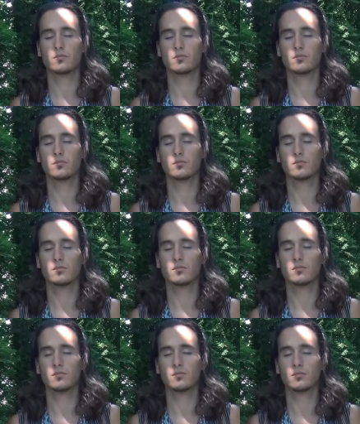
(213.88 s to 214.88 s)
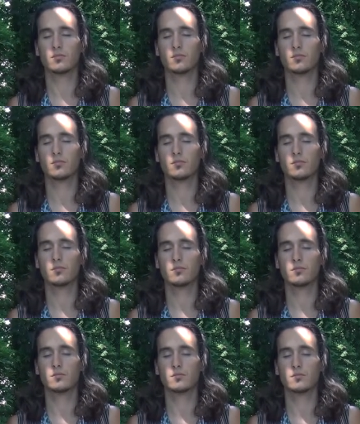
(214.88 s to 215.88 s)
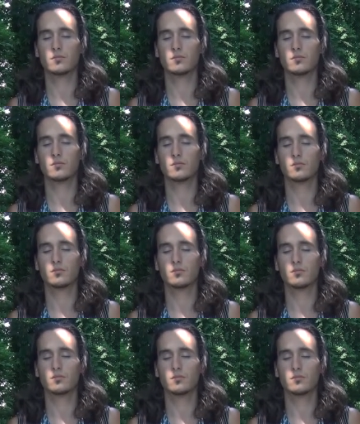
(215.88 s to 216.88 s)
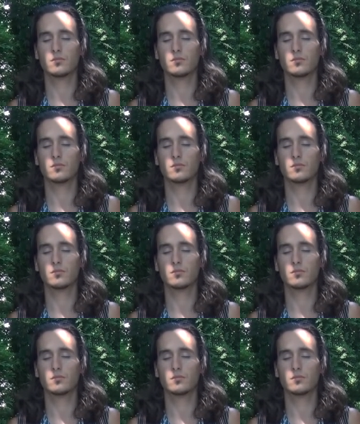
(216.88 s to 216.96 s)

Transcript: [no speech]